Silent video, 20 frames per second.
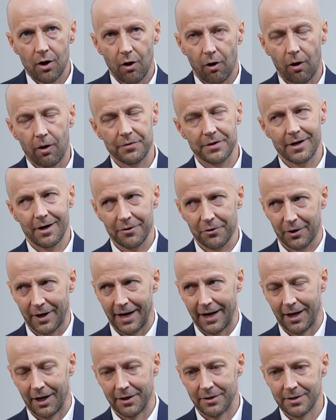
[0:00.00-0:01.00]
On the other
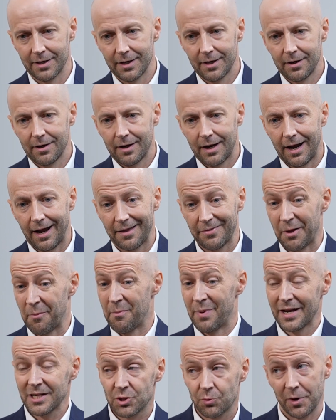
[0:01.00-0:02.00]
hand, the
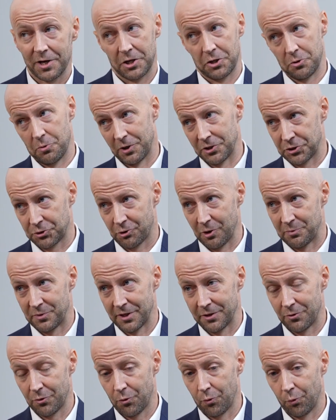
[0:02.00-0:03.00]
best way to do
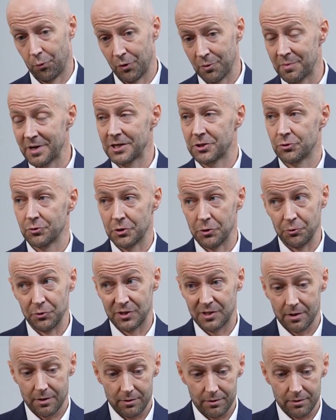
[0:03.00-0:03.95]
unscripted would be to use